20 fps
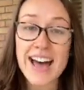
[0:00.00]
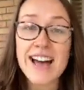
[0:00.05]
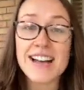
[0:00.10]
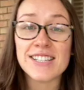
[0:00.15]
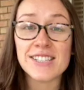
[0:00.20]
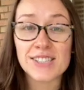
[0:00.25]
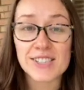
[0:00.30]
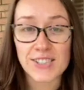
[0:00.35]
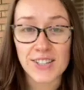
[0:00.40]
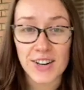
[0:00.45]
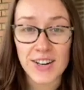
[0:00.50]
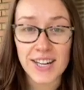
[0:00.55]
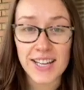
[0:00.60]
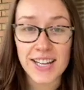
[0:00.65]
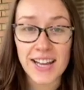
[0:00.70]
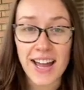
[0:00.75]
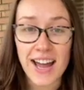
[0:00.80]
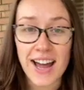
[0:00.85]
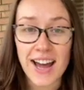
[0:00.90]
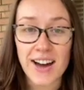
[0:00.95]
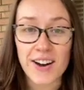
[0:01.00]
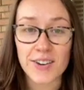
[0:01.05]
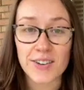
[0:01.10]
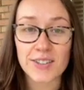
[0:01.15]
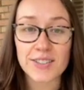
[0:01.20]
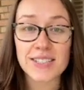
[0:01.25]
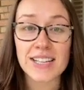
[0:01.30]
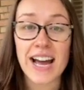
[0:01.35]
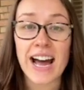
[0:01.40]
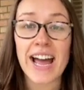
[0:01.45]
starting
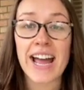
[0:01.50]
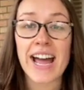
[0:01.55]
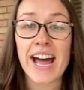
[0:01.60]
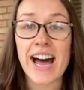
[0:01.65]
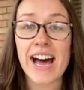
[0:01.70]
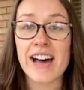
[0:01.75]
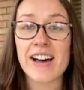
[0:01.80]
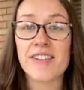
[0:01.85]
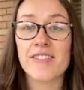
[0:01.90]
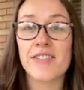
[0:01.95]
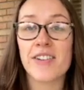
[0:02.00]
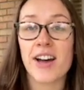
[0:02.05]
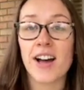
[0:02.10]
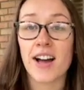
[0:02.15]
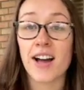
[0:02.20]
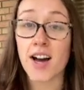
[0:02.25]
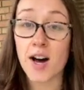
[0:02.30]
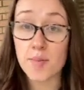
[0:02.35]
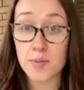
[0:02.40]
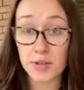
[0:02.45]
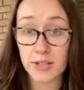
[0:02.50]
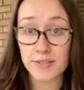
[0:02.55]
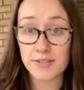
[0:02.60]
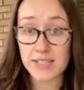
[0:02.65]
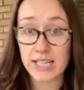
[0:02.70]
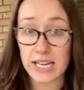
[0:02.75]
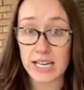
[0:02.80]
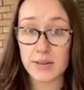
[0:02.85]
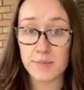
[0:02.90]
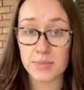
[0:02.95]
out, I have a couple of
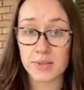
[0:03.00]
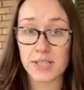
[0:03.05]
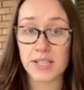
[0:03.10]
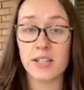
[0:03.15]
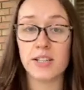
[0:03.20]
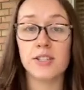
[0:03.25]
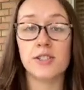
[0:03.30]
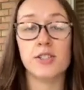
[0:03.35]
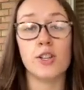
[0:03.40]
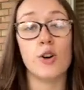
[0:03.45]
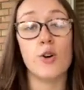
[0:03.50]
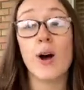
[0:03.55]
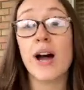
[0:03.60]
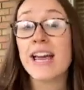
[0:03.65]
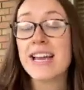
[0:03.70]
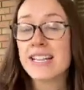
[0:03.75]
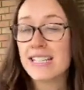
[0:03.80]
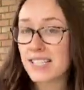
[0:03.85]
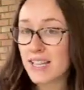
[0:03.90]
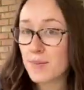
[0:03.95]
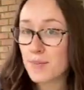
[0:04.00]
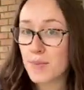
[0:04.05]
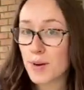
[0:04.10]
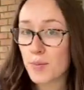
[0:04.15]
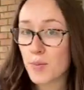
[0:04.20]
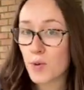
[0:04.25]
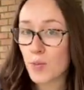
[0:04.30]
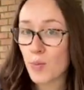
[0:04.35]
tips. So tip number